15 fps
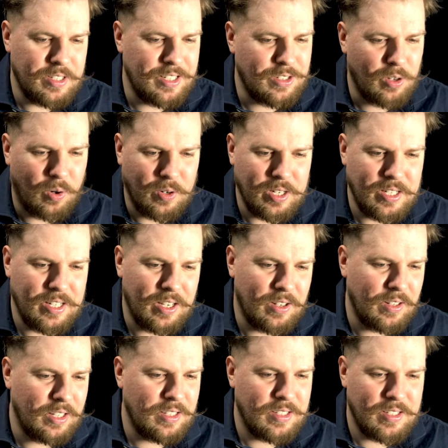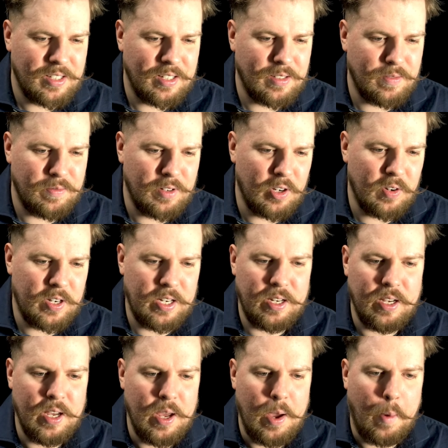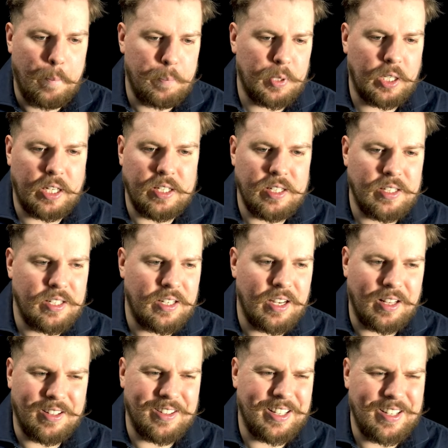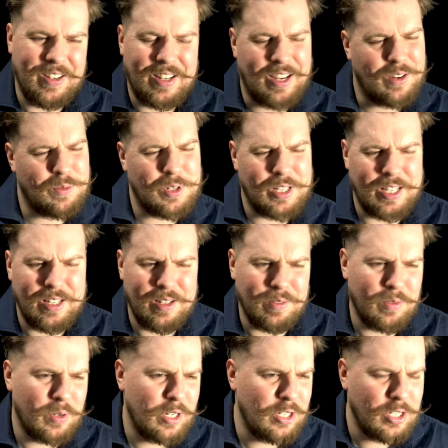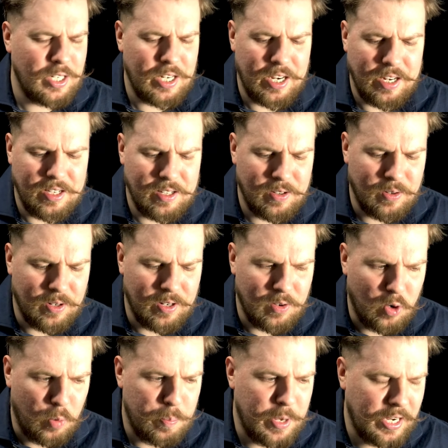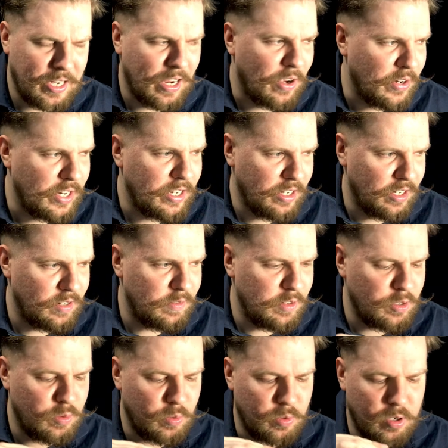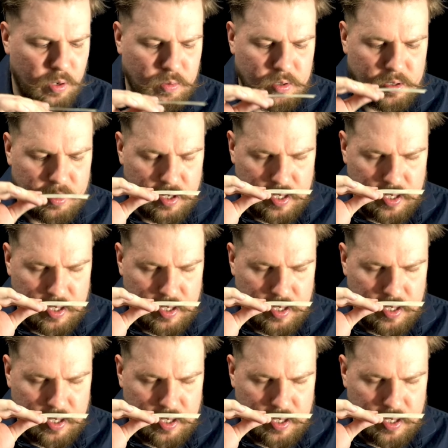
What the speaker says: It's hard to tell. It's very blended together that you can't really differentiate or pick out any individual notes.